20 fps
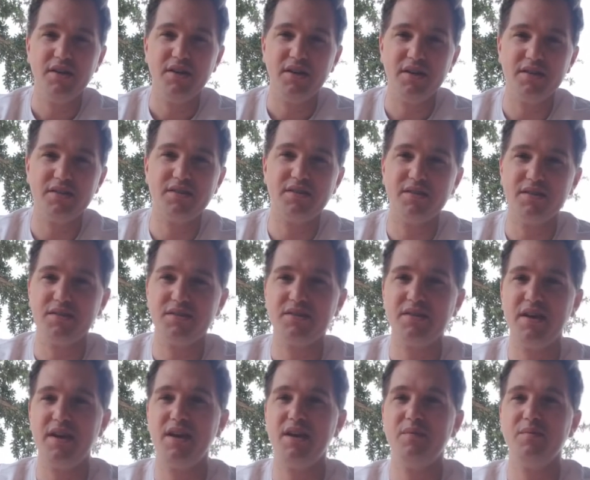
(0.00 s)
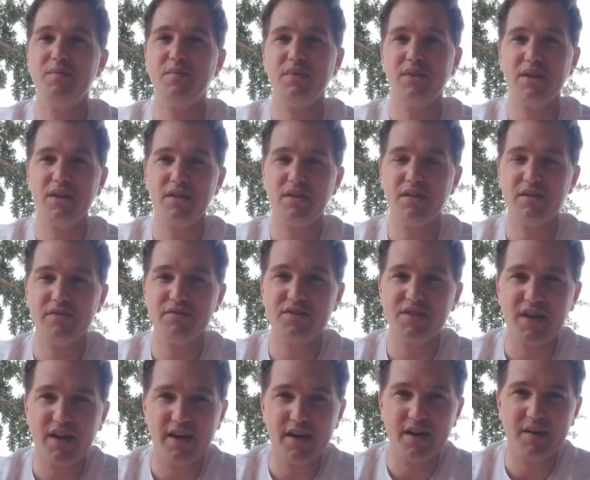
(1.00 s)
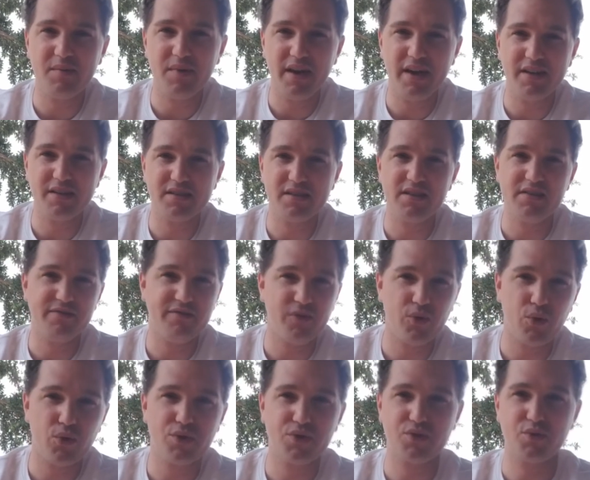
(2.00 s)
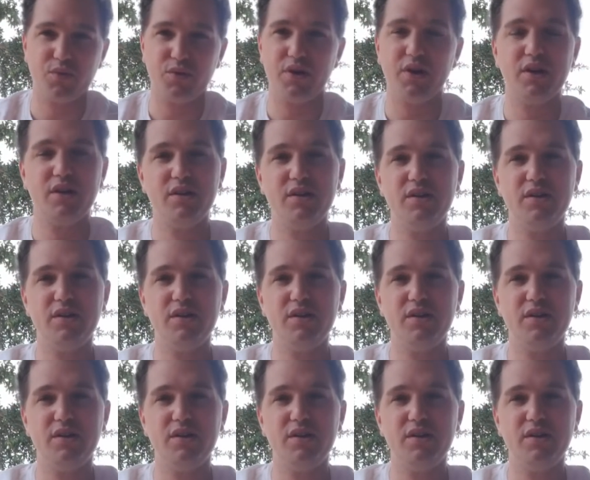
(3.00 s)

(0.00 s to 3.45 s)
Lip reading: is the same length of time as the 4s were.